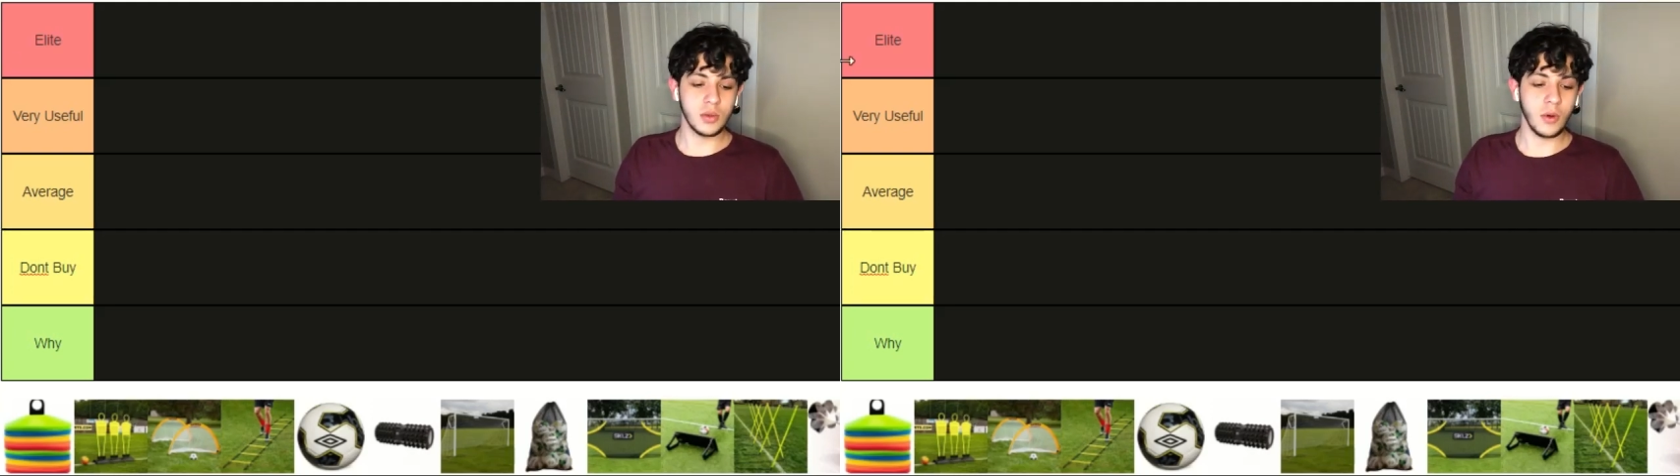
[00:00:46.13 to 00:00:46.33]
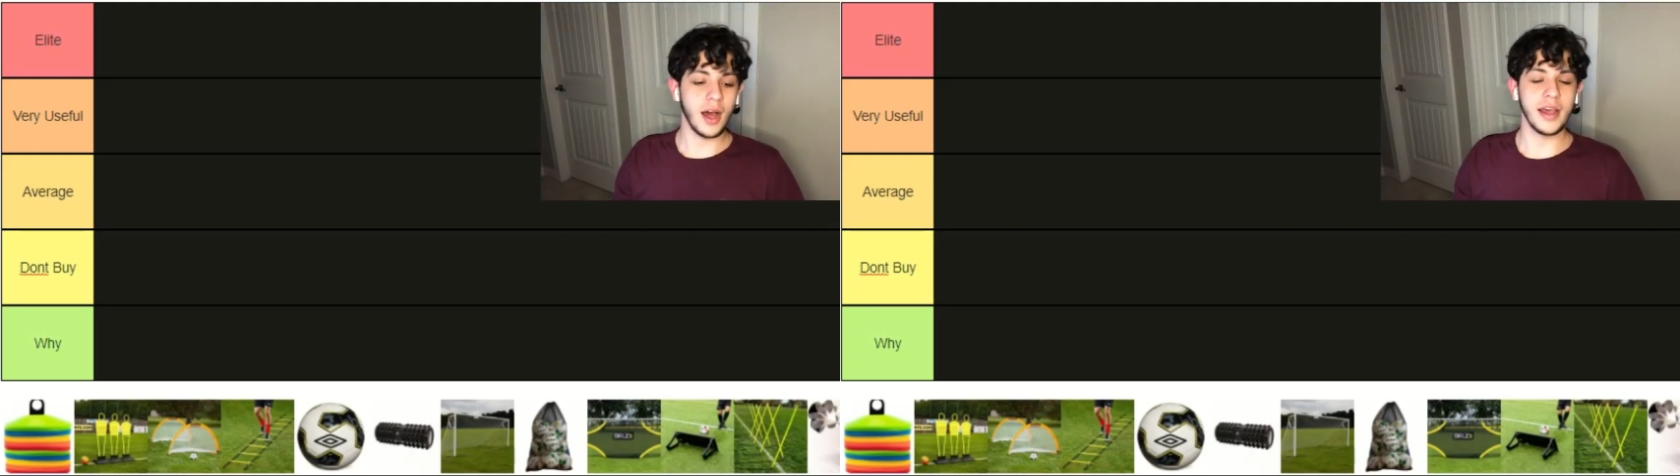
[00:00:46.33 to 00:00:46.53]

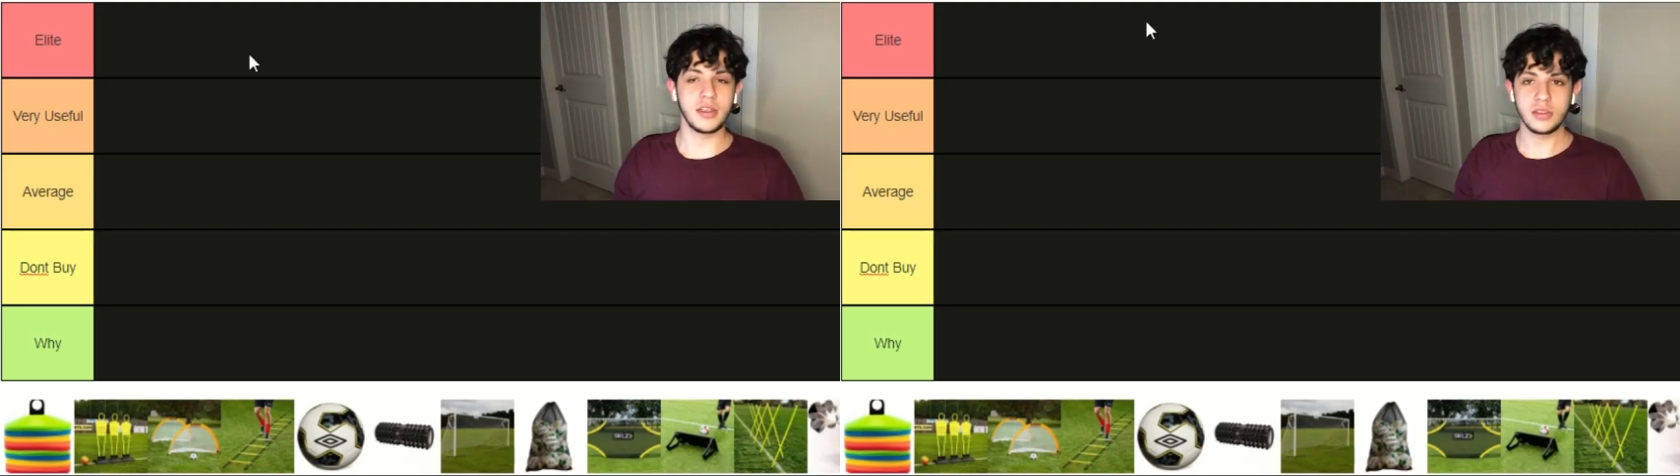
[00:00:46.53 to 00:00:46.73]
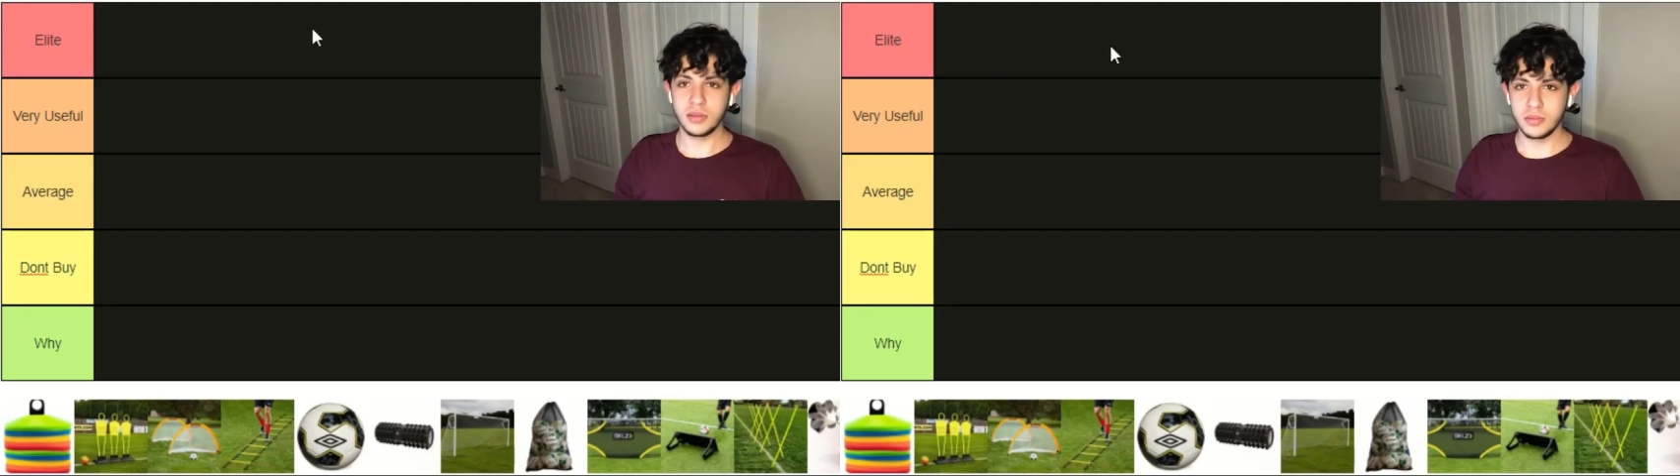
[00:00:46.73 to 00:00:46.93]
Why
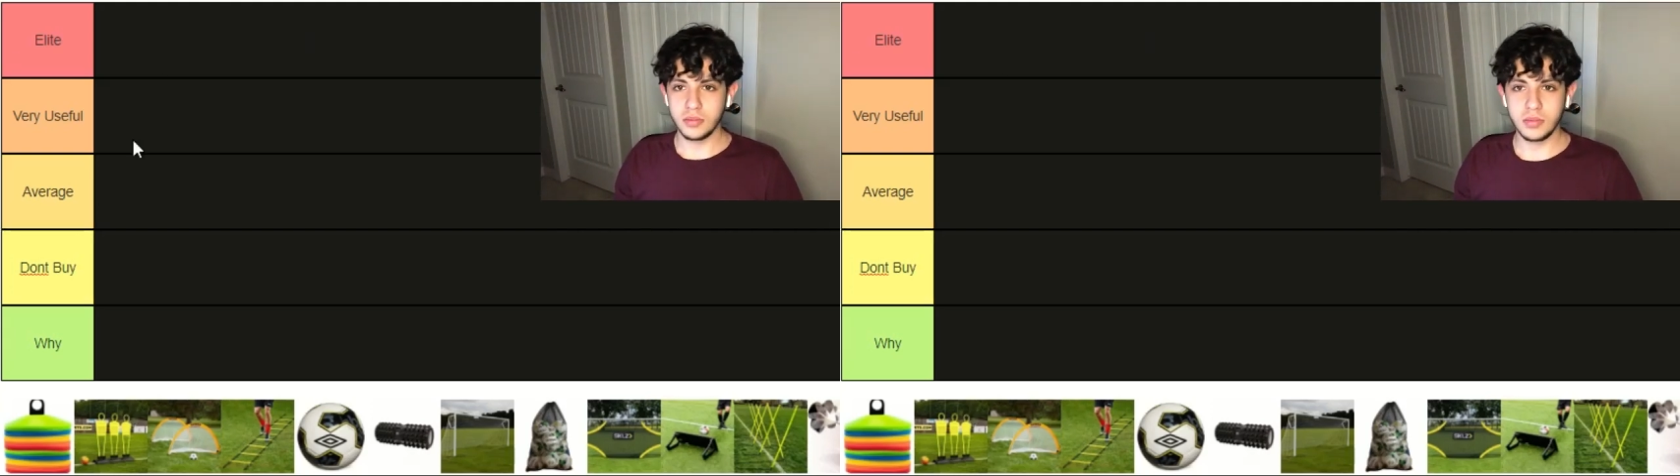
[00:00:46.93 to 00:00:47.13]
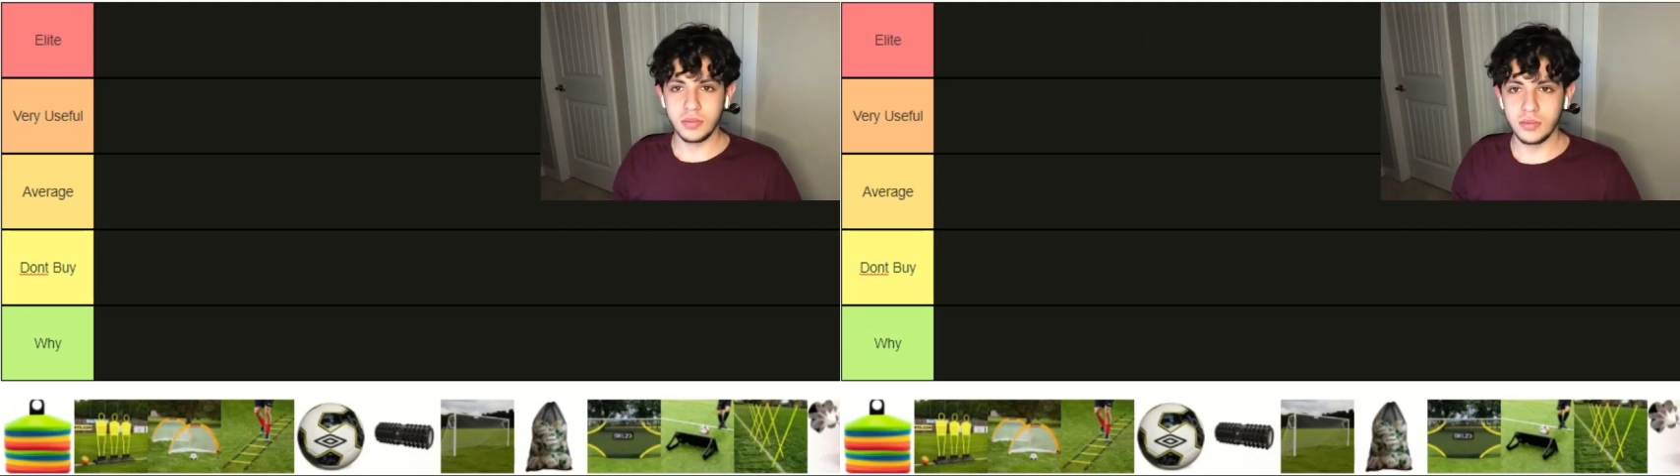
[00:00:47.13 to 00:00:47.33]
is
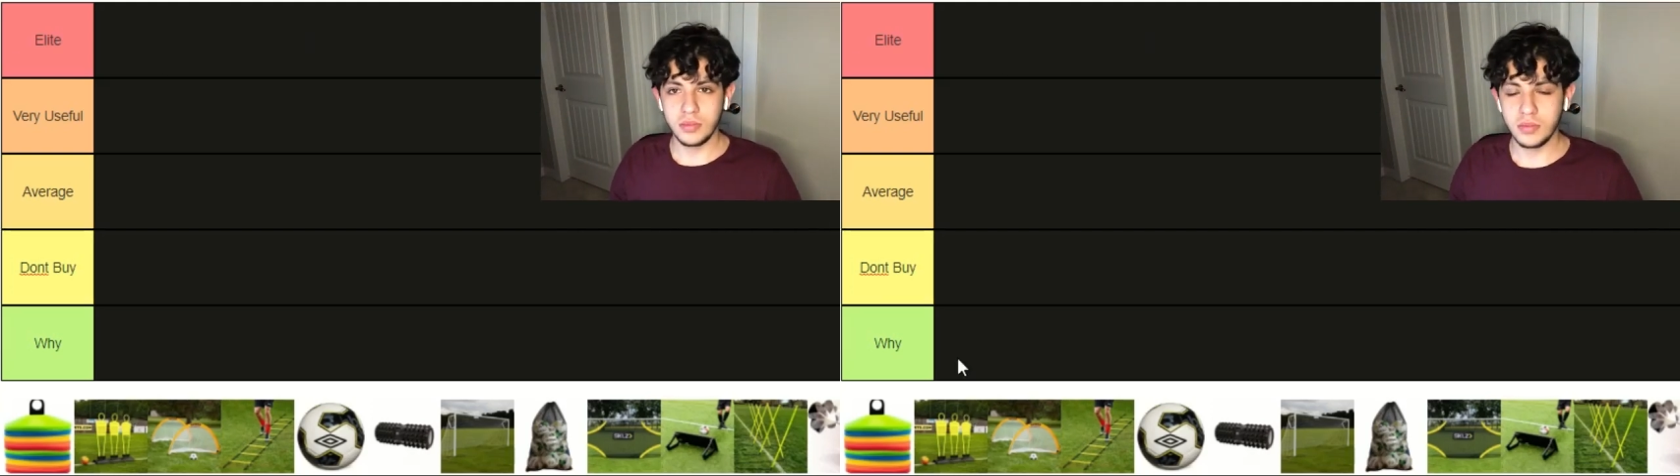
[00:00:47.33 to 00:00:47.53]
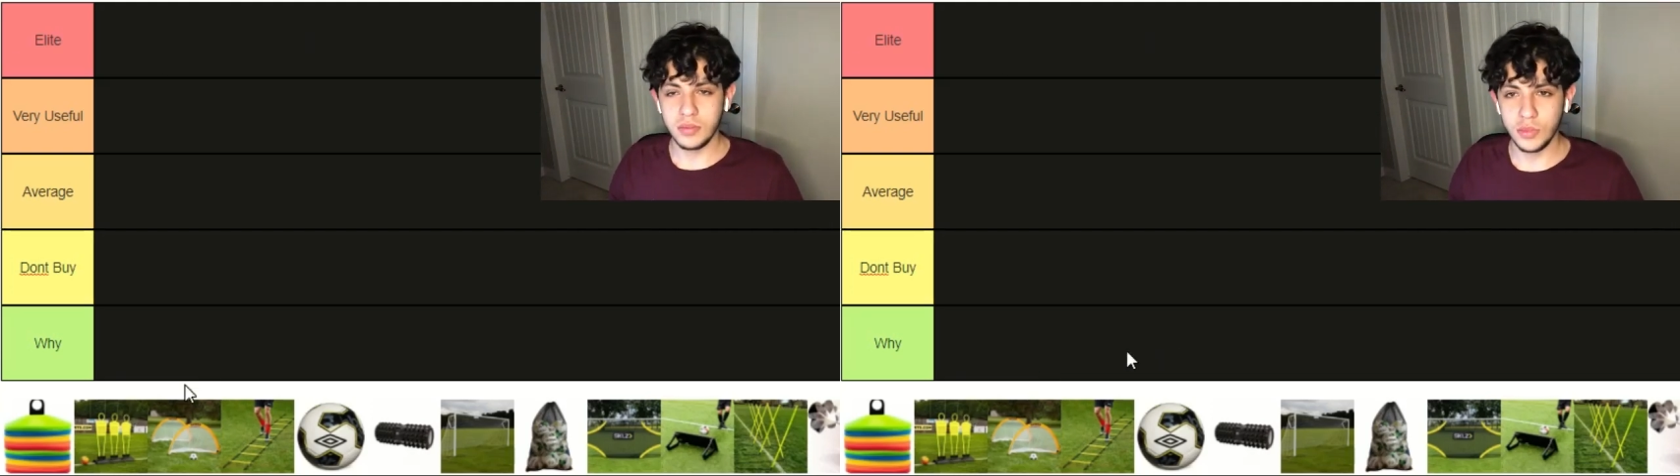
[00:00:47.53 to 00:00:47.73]

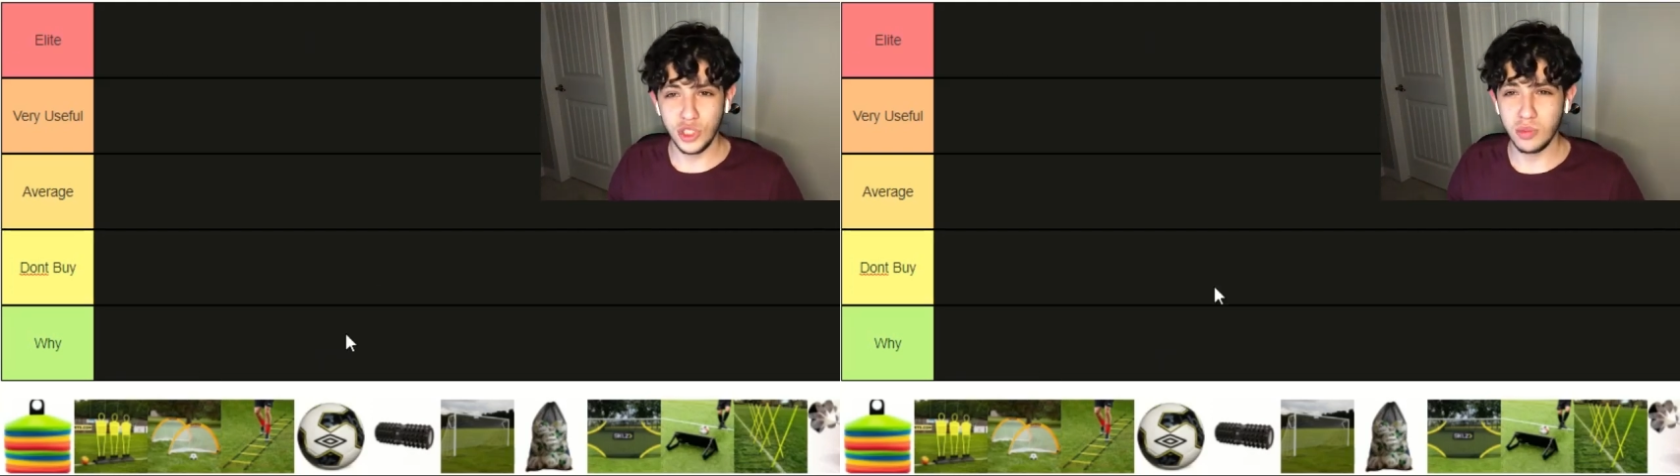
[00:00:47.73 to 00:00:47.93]
you